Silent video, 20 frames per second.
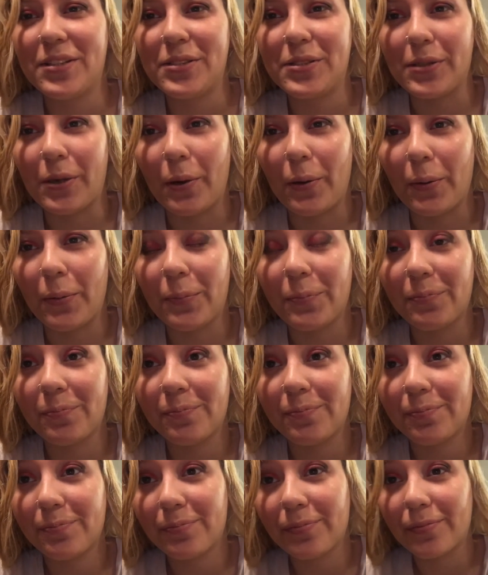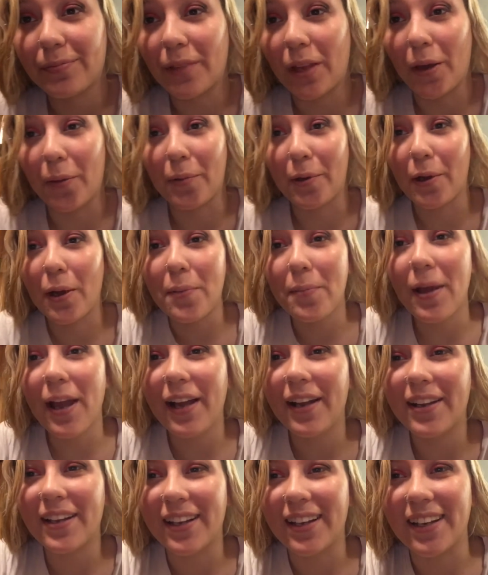So I'll be right
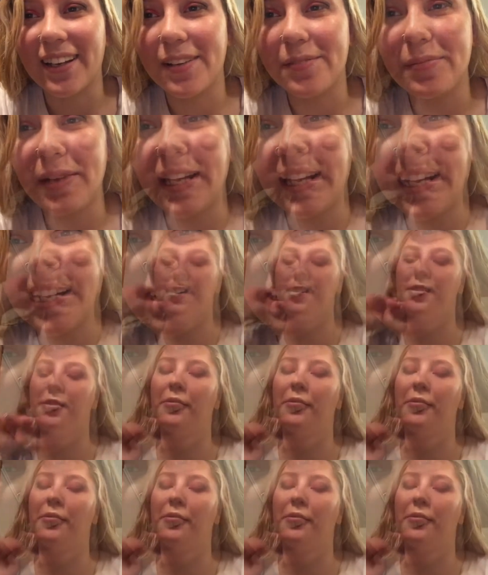back and get my lashes.